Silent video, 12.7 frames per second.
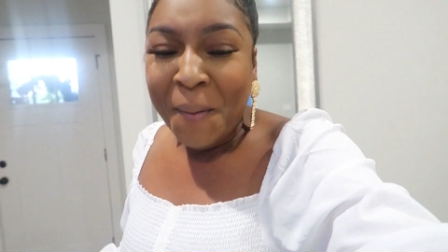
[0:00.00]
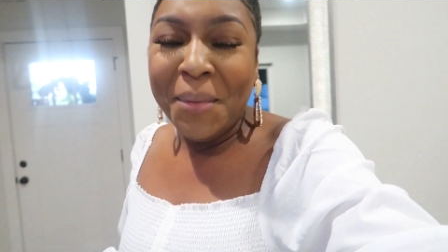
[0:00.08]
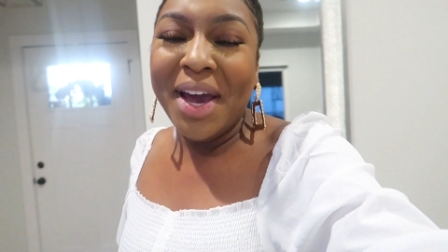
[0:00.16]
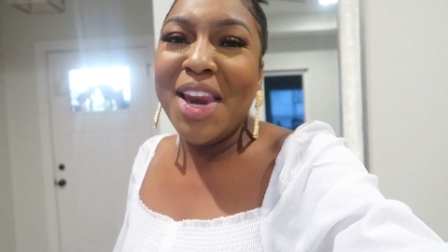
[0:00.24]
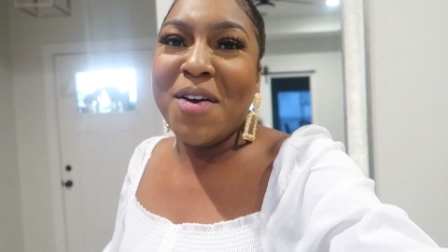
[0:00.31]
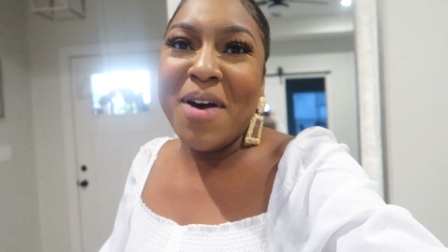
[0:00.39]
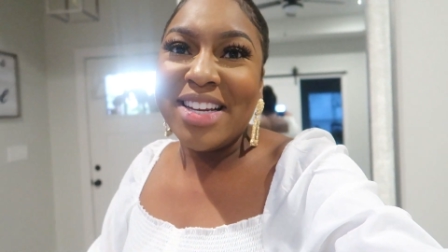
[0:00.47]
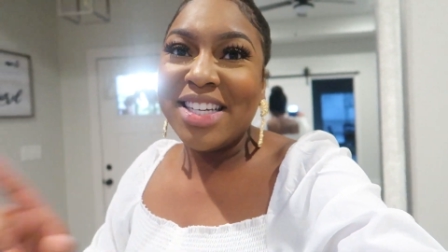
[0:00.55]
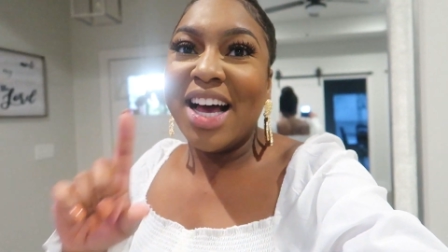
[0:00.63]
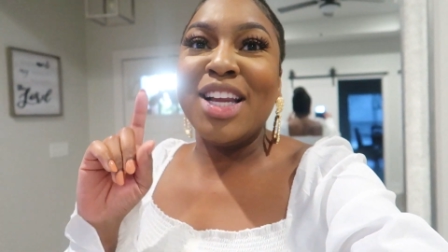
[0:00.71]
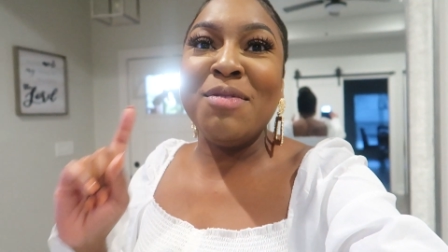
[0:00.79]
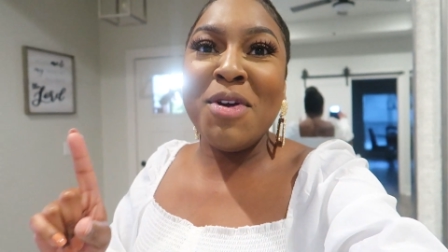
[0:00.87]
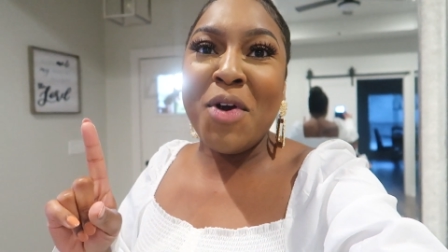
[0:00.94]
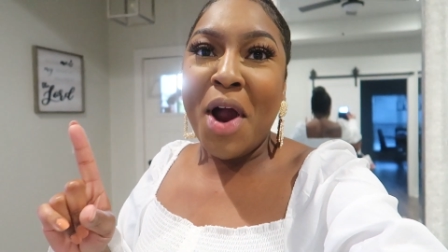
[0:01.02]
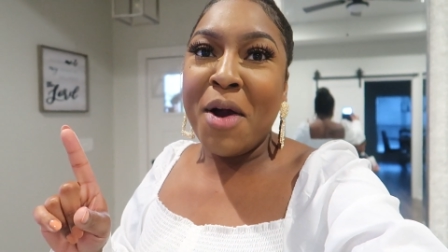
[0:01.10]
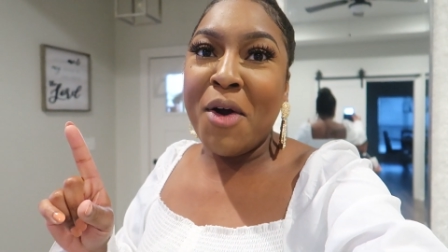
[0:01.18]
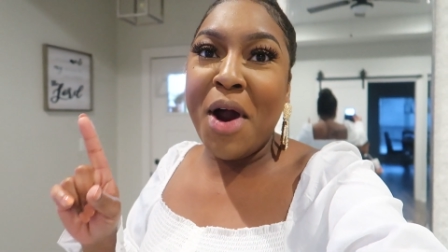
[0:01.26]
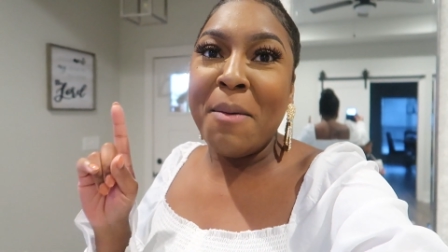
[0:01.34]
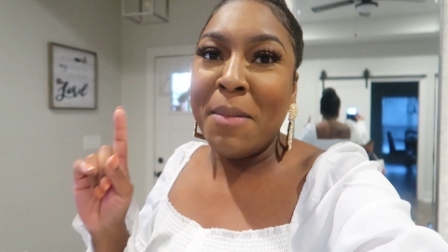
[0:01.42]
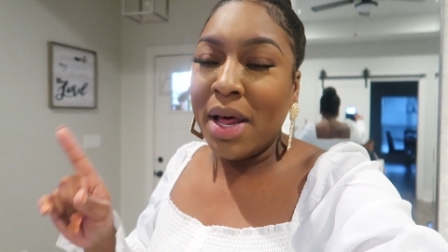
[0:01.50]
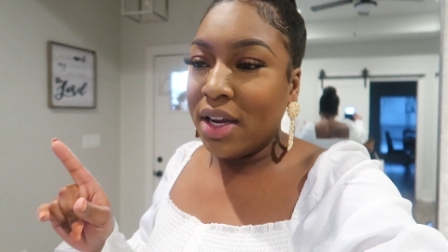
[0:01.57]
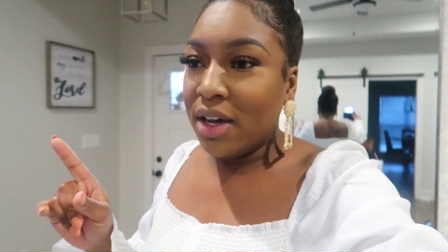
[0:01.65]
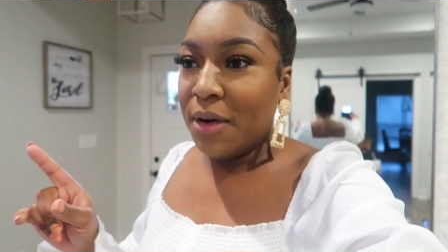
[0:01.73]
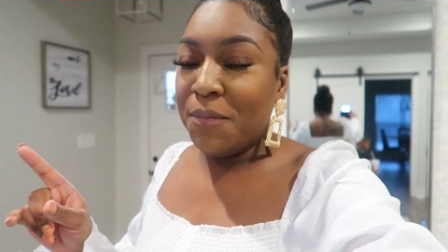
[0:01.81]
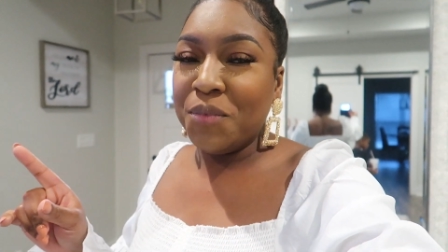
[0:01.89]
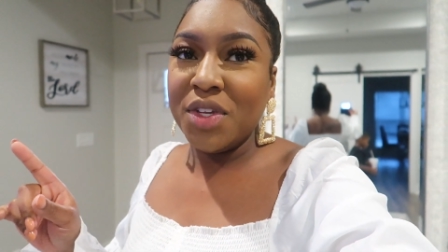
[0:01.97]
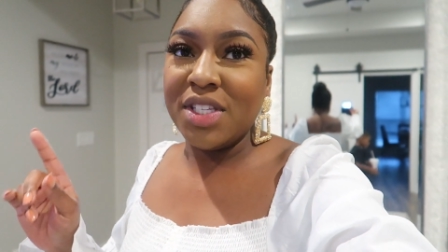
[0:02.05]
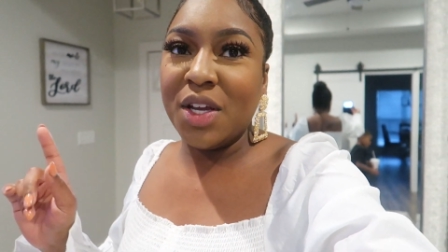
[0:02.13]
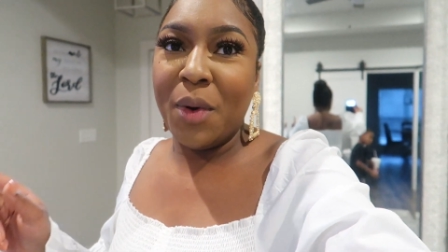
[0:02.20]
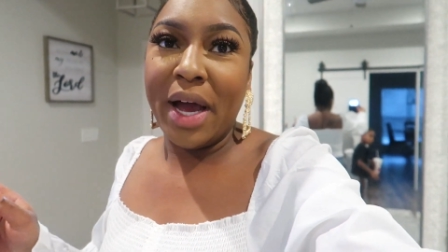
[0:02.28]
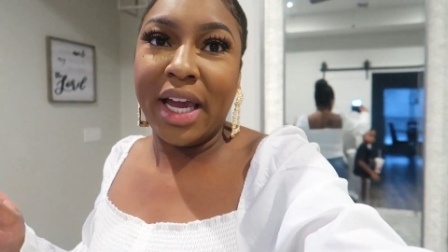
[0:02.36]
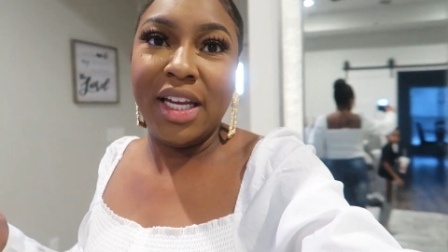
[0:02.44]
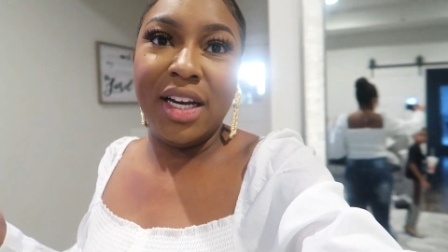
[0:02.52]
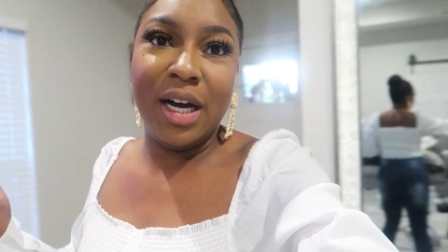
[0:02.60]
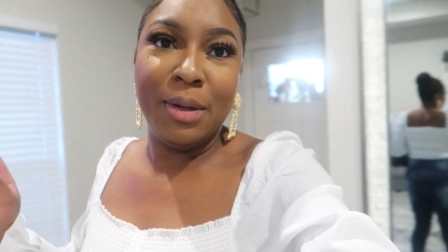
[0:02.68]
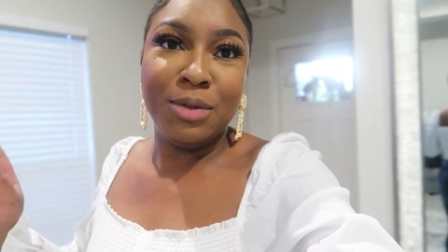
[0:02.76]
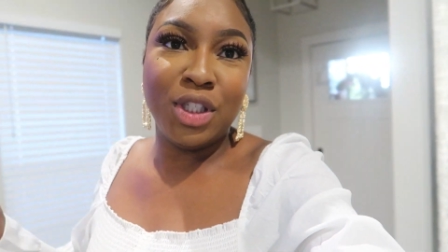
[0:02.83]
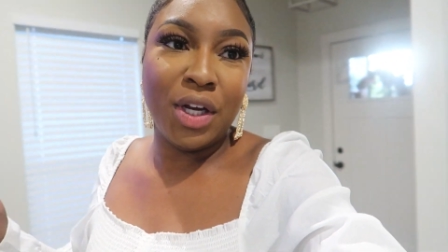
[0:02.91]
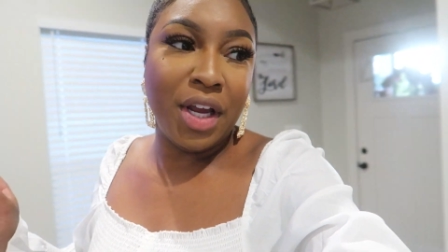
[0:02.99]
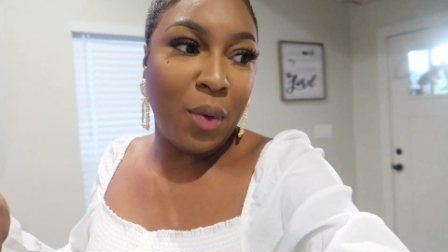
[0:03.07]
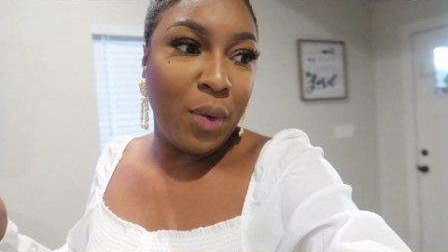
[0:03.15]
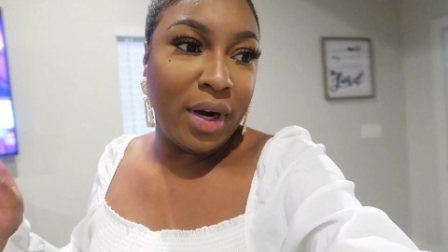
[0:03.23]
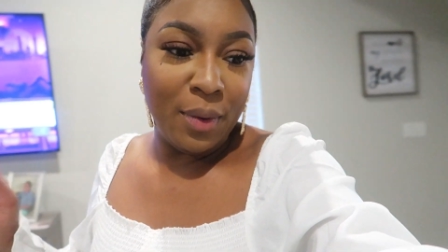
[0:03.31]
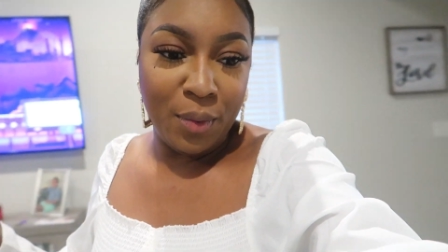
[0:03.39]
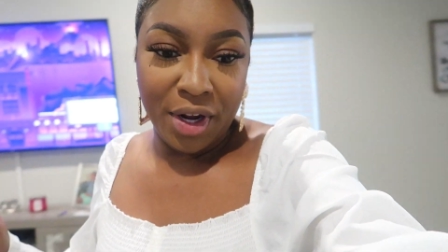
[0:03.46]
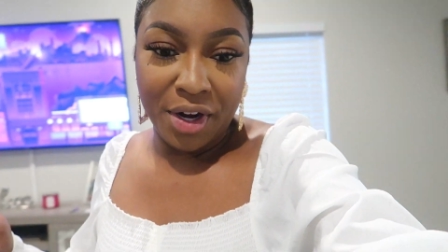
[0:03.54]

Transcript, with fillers: But anyways, y'all, let me grab, grab my lip so I can um, show y'all what I'm